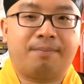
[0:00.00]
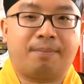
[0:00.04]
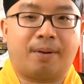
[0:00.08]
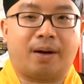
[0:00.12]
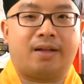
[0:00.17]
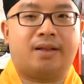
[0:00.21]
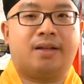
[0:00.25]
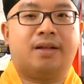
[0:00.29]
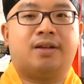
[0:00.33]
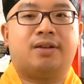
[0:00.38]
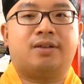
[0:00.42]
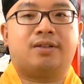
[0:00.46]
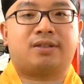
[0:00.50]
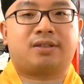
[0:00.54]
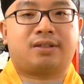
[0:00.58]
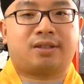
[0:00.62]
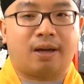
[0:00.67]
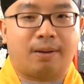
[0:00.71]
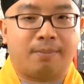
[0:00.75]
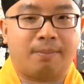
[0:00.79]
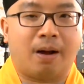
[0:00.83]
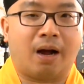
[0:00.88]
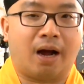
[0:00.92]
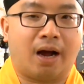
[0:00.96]
but
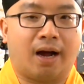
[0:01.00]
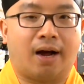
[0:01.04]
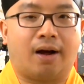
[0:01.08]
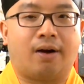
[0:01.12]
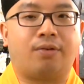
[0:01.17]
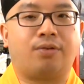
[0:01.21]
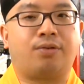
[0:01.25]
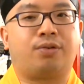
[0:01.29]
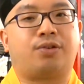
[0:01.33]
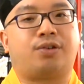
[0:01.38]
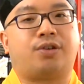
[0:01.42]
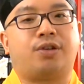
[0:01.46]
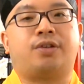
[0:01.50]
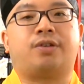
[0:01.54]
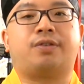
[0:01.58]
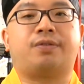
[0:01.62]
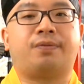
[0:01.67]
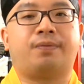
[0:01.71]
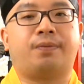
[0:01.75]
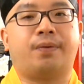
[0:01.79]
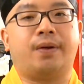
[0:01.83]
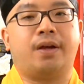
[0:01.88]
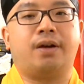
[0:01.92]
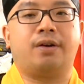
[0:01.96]
somehow you just
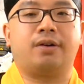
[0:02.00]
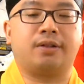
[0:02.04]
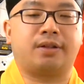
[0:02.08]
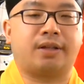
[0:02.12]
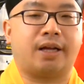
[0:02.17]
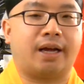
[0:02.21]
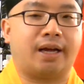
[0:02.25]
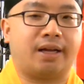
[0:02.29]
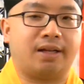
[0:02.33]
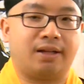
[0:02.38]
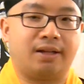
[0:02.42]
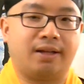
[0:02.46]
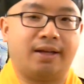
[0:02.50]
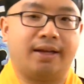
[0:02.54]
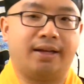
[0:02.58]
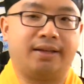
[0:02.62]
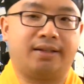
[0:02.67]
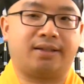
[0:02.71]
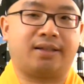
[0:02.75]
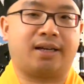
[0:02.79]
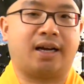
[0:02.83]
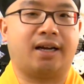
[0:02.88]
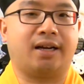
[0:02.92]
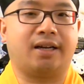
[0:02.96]
feel that
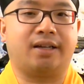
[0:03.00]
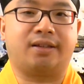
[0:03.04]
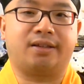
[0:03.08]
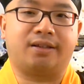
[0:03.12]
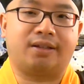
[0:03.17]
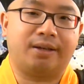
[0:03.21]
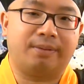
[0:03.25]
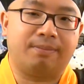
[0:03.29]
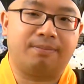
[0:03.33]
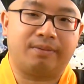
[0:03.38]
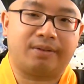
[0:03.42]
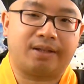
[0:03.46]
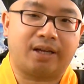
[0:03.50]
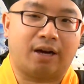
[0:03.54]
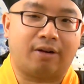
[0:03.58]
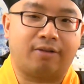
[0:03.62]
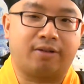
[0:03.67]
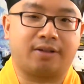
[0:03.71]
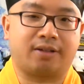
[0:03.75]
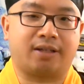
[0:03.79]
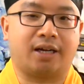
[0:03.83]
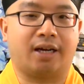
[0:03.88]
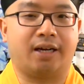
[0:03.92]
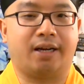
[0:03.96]
it's kind of dimmed down
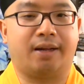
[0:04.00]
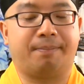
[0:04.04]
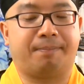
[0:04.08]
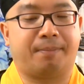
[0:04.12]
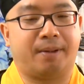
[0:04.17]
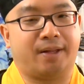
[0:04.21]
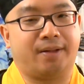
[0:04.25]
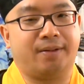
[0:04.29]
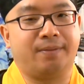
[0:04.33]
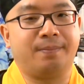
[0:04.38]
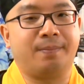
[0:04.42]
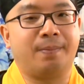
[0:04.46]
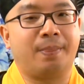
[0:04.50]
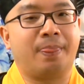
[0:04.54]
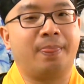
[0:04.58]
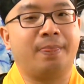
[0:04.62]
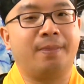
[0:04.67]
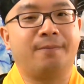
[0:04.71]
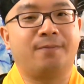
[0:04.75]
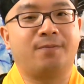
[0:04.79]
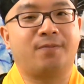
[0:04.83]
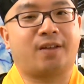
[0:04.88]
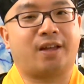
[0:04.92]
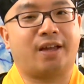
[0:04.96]
a tiny bit.
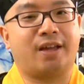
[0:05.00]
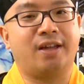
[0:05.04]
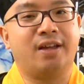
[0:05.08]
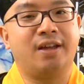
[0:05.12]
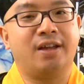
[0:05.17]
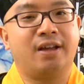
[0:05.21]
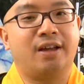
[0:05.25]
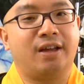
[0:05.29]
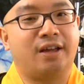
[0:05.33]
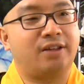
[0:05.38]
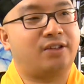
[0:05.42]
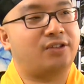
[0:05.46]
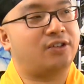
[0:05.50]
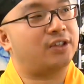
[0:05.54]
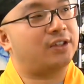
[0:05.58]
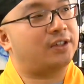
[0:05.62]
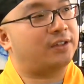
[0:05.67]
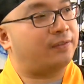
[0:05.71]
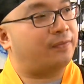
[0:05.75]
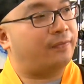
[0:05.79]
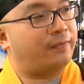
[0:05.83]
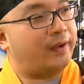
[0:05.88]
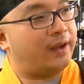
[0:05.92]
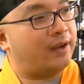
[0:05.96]
Okay, it
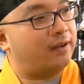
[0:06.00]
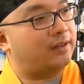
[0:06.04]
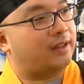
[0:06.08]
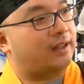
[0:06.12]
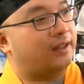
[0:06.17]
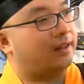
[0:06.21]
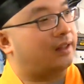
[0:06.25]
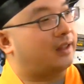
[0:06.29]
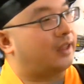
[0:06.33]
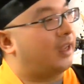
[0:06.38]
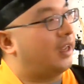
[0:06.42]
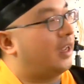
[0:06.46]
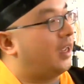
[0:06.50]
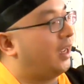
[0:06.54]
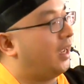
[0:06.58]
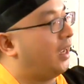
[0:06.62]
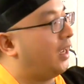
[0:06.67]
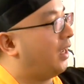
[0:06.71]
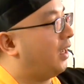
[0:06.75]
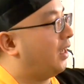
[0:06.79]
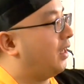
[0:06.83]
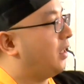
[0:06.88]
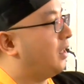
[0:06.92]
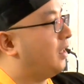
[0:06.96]
just feel that the
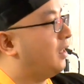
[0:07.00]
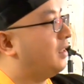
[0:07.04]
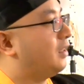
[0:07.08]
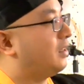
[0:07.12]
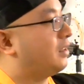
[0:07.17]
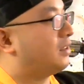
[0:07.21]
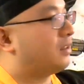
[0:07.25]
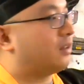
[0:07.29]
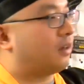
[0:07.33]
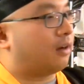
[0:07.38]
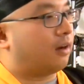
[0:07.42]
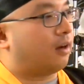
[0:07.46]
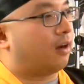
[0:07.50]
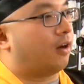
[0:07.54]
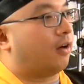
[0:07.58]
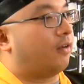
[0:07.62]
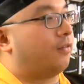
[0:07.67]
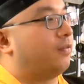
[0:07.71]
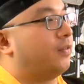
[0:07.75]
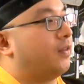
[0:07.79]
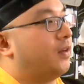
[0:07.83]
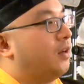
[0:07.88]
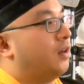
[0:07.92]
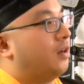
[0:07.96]
haze
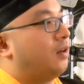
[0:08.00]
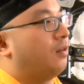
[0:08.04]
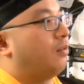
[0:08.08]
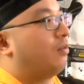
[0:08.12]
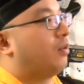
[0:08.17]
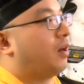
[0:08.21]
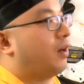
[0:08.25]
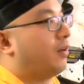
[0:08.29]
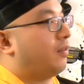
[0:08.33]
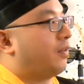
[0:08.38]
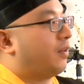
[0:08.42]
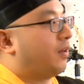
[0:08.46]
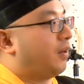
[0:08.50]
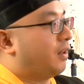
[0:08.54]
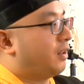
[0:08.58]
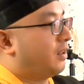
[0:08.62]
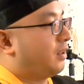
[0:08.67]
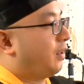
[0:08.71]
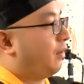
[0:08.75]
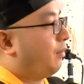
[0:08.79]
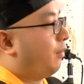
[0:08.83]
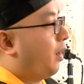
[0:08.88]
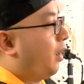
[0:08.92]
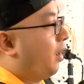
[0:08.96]
of whatever
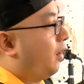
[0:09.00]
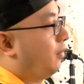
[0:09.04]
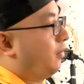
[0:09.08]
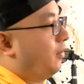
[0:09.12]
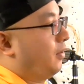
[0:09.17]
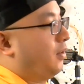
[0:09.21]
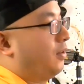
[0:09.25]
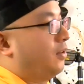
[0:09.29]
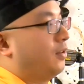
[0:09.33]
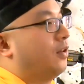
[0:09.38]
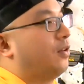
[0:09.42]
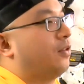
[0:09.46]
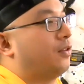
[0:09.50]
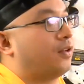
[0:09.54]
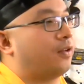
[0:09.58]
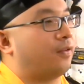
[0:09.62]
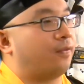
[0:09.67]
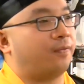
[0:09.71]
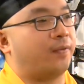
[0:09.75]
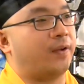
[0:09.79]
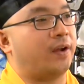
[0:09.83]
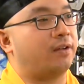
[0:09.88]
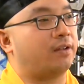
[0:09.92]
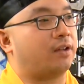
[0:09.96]
is around, you know, you
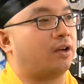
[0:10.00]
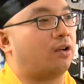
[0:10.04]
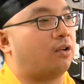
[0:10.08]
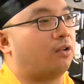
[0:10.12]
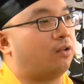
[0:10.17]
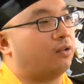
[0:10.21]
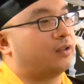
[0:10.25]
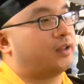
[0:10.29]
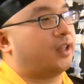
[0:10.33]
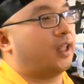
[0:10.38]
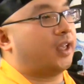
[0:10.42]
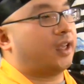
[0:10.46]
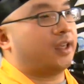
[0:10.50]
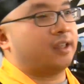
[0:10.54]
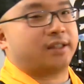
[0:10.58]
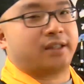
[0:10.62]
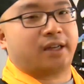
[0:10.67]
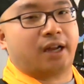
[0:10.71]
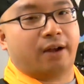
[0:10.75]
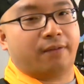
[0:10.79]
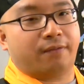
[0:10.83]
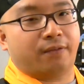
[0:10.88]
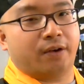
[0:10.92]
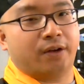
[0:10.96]
feel the whole thing is
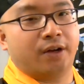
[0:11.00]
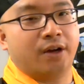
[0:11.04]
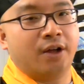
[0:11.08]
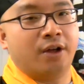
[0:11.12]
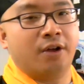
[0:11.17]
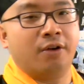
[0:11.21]
covered